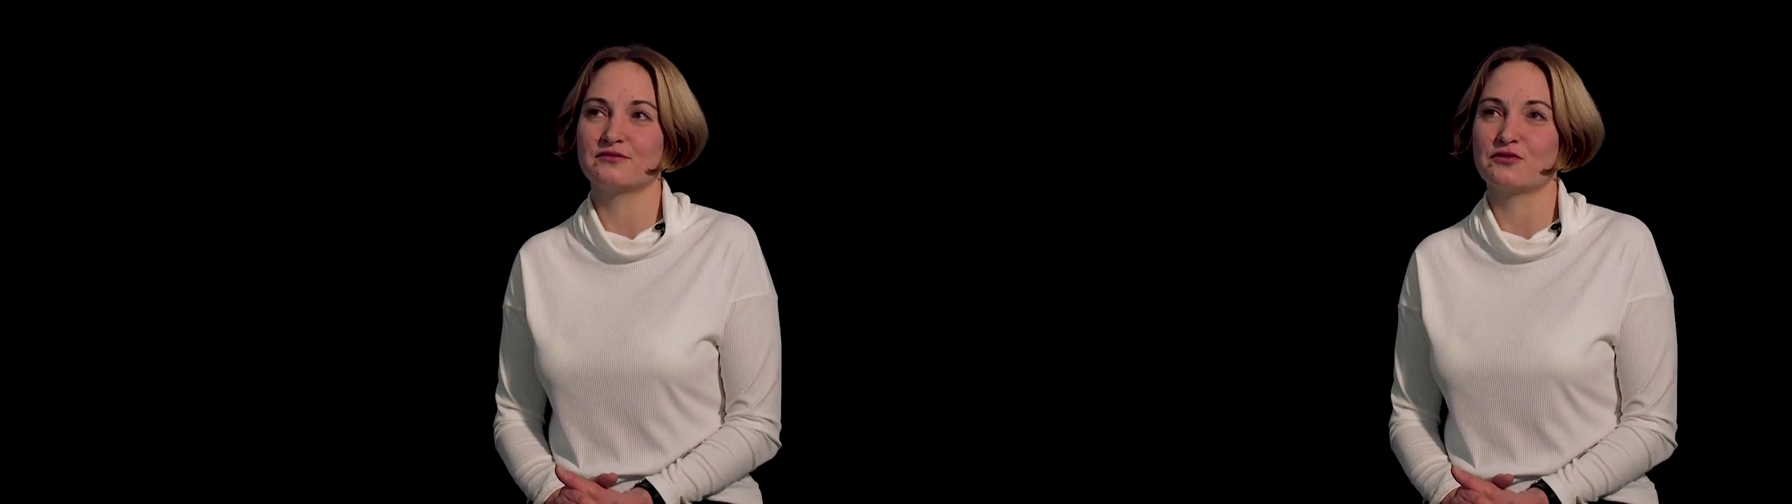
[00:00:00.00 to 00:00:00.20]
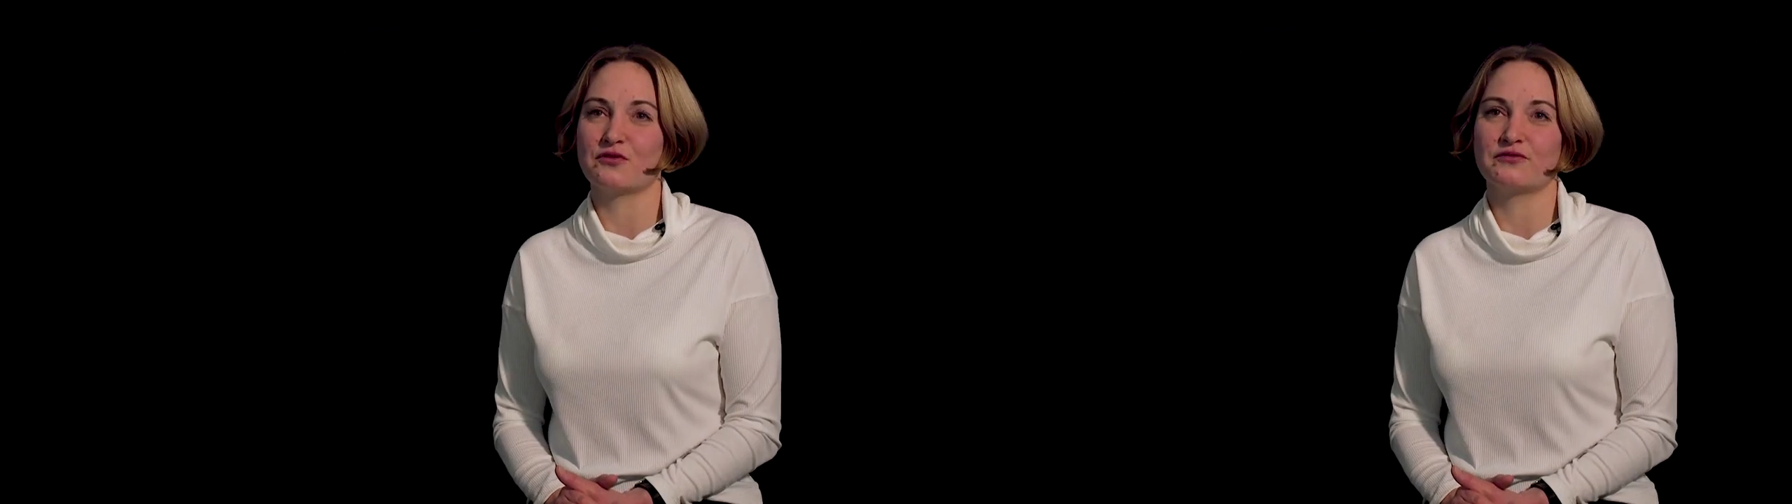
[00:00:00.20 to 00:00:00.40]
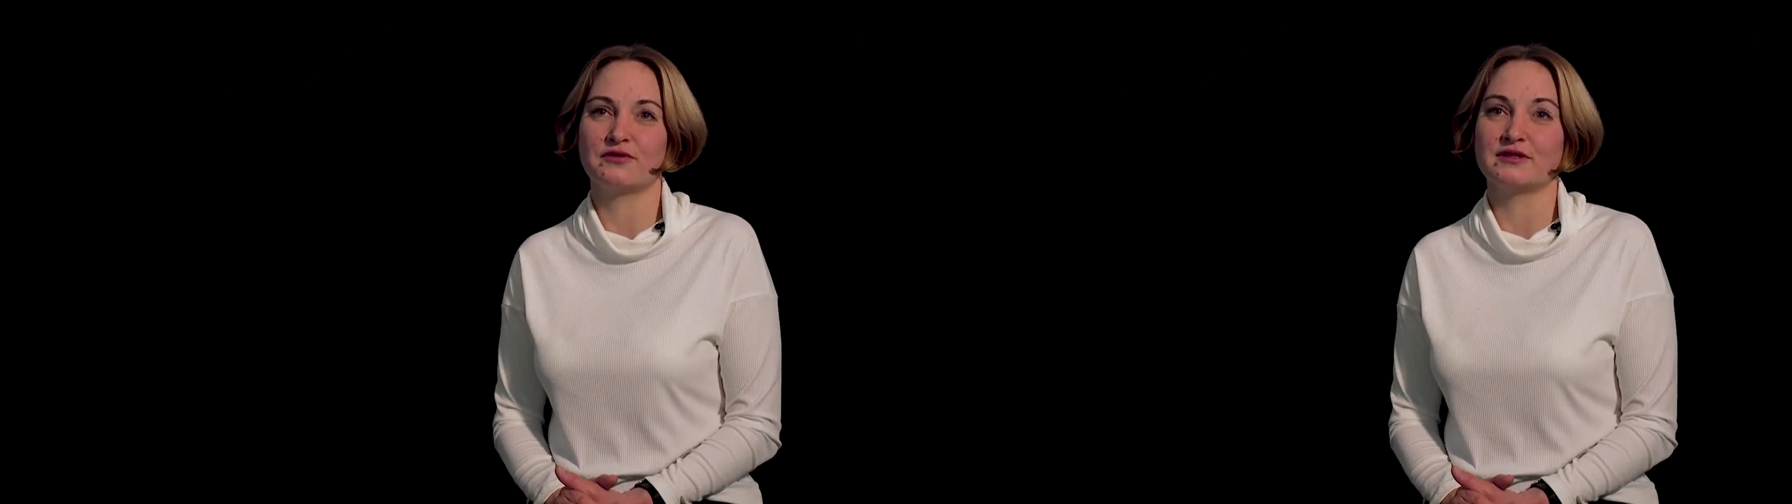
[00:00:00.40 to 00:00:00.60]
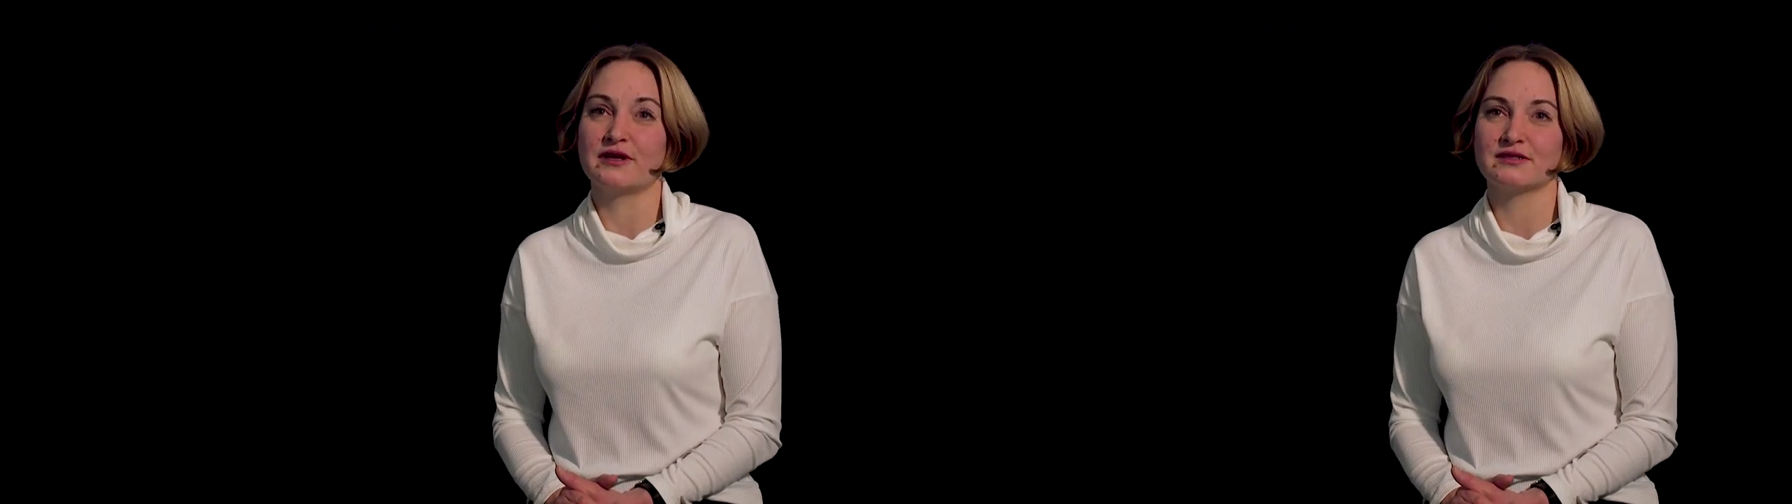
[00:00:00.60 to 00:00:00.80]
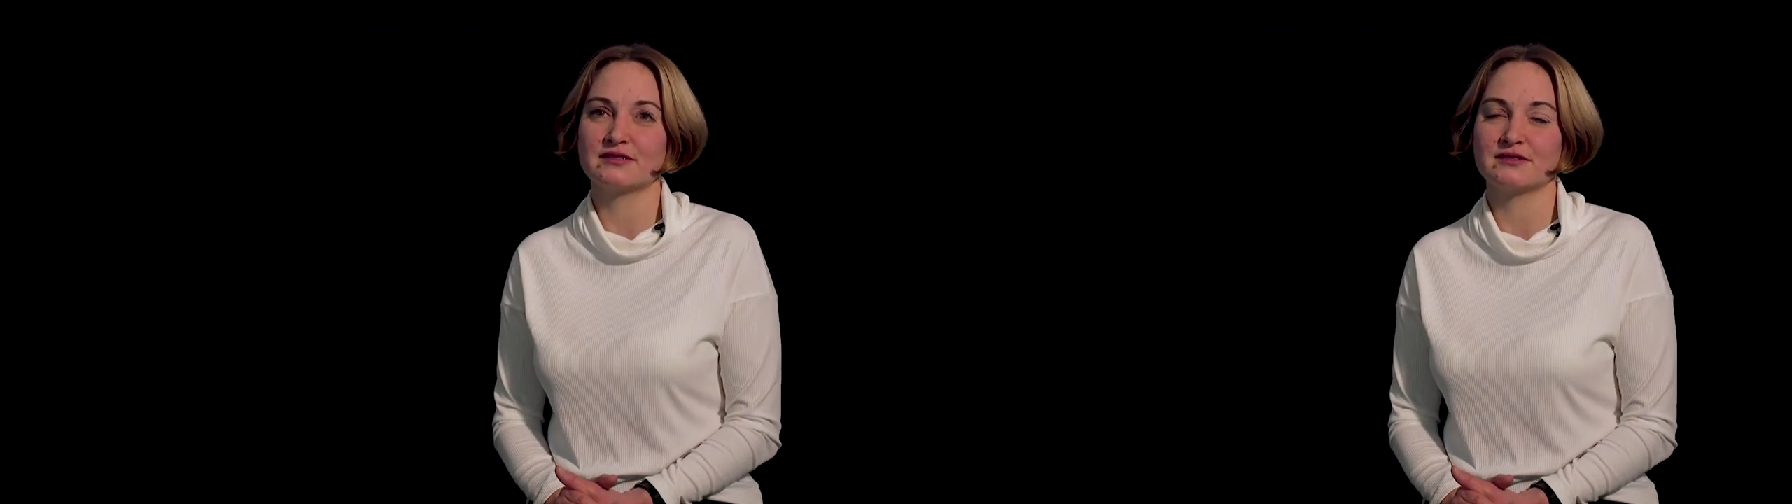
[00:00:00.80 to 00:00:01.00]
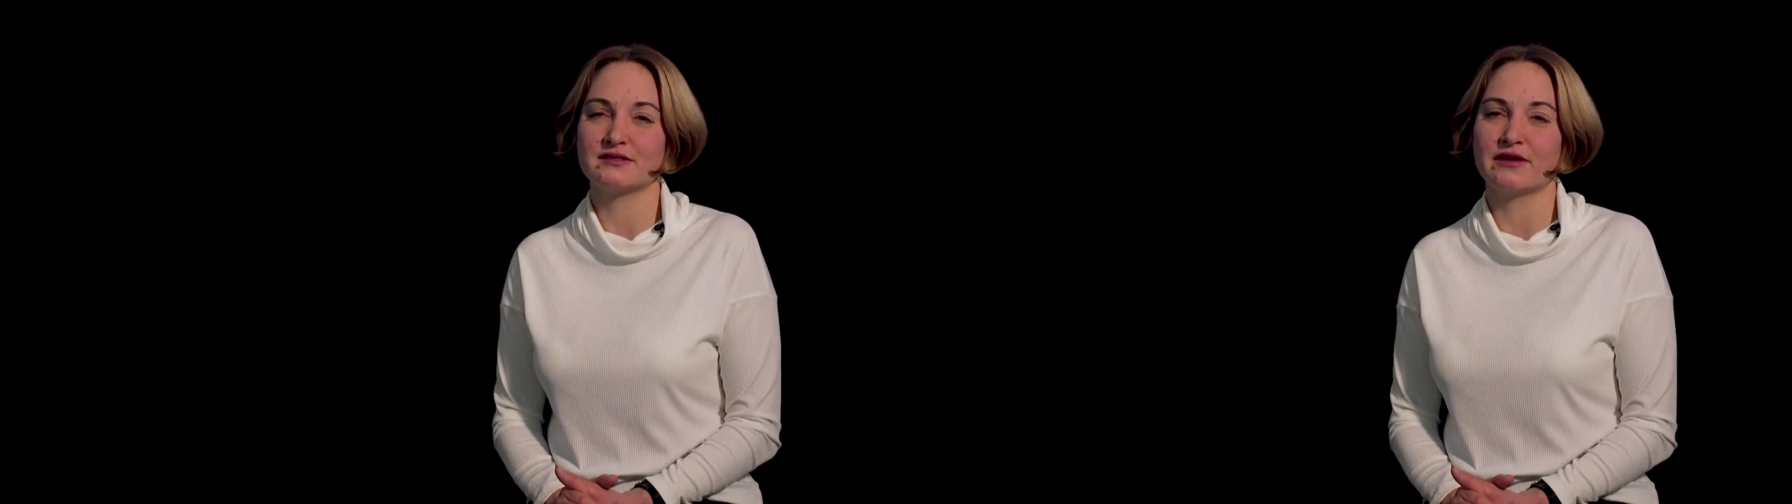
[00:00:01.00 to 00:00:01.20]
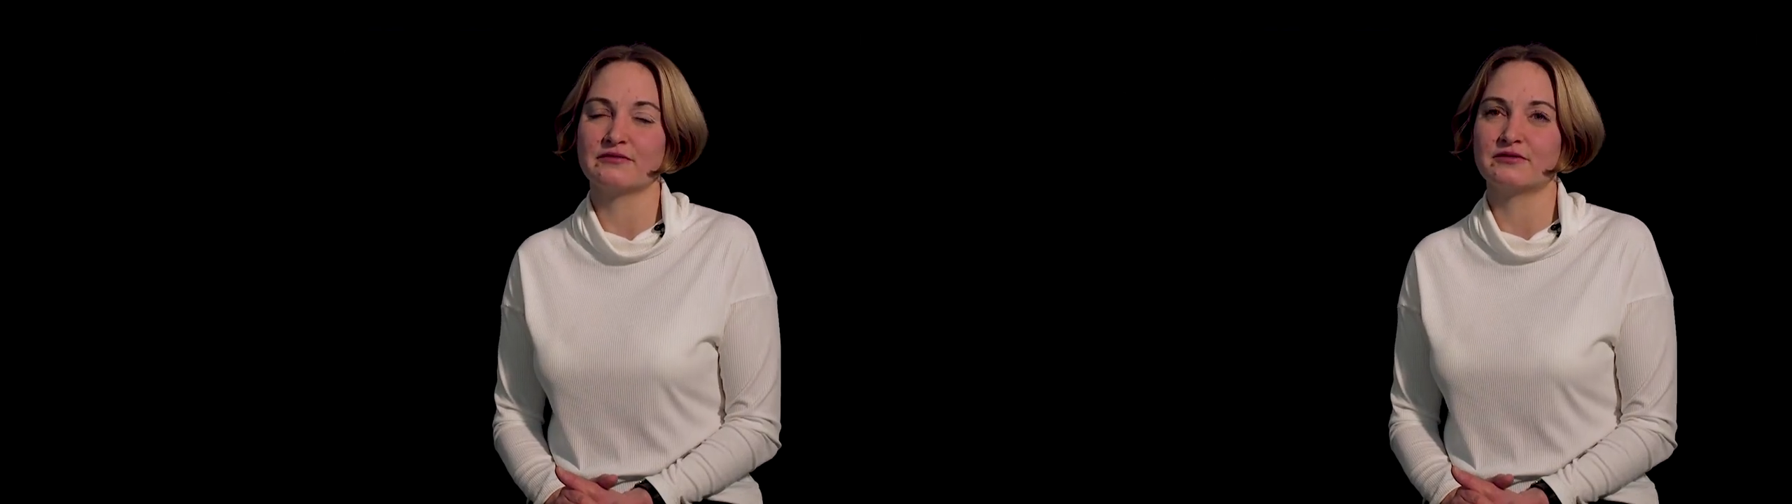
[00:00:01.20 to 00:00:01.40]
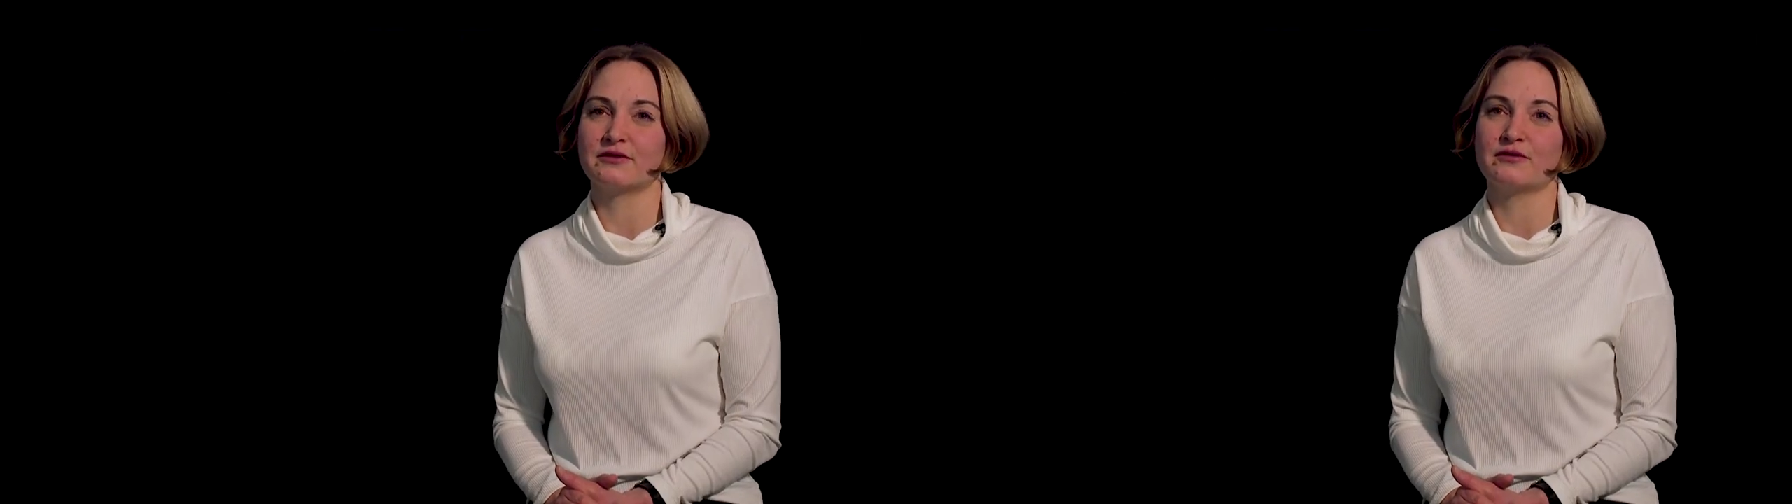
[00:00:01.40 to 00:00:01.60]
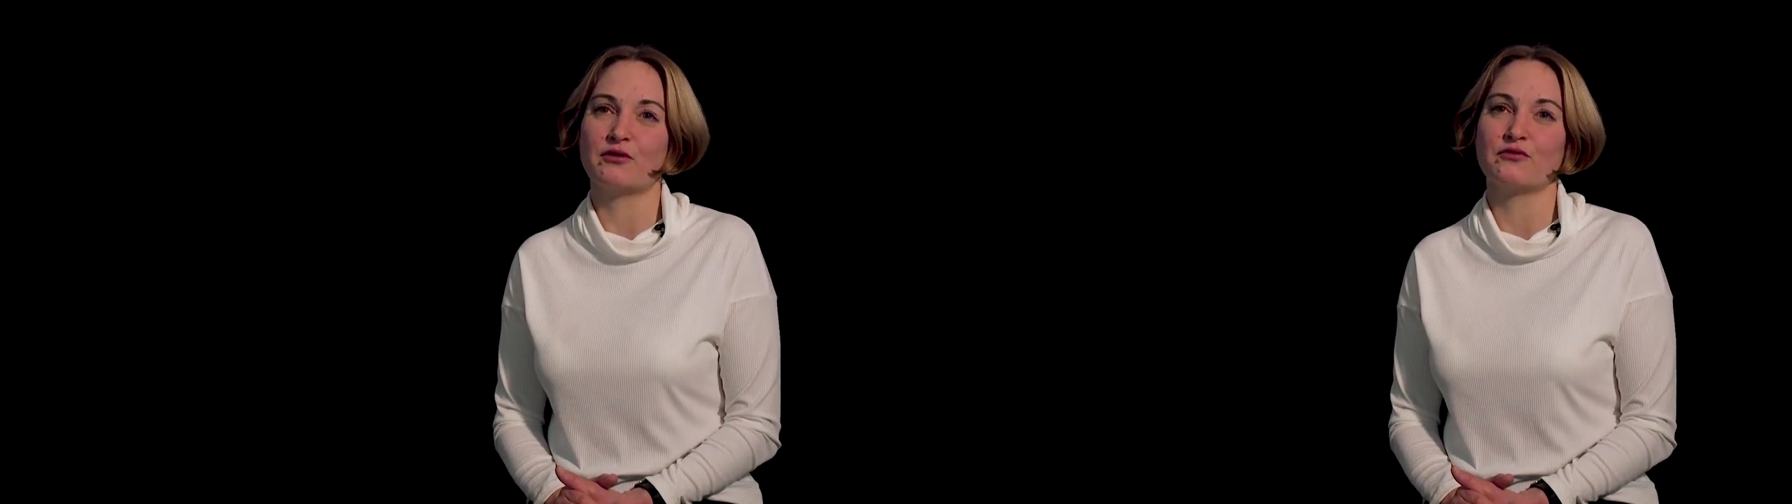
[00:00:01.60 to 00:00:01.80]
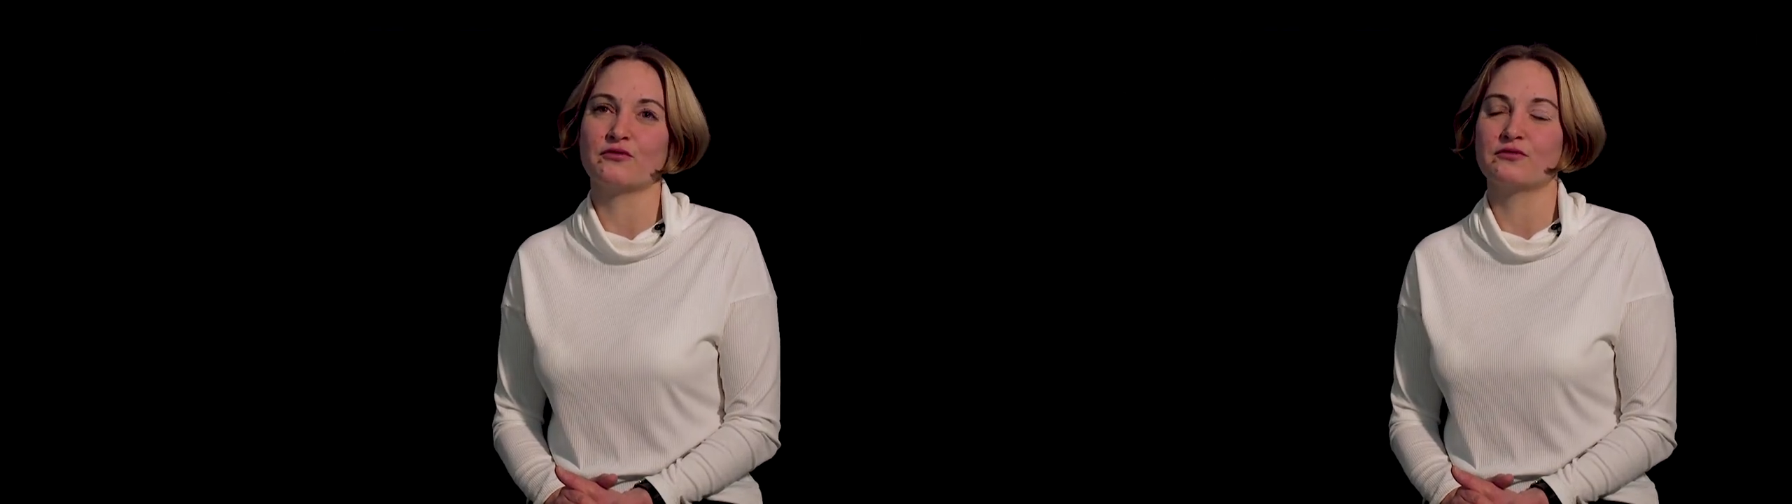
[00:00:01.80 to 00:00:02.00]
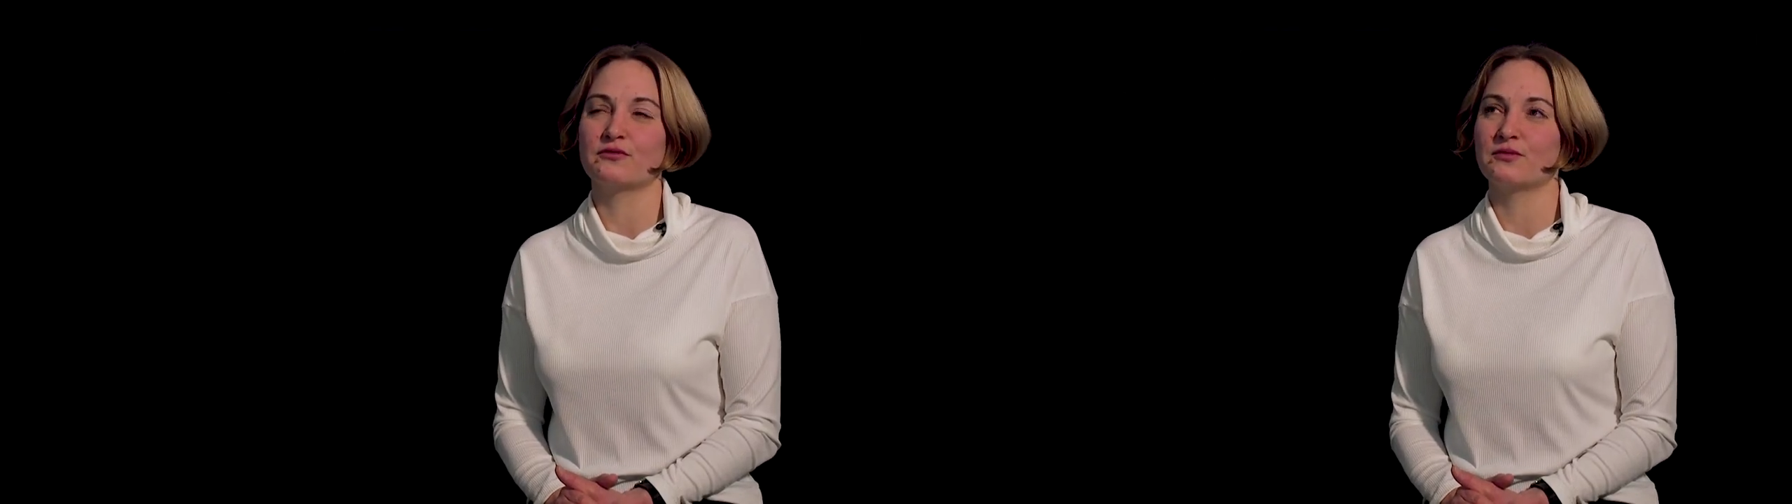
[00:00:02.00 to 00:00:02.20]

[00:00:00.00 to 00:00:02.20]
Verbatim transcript: for Fides cipher or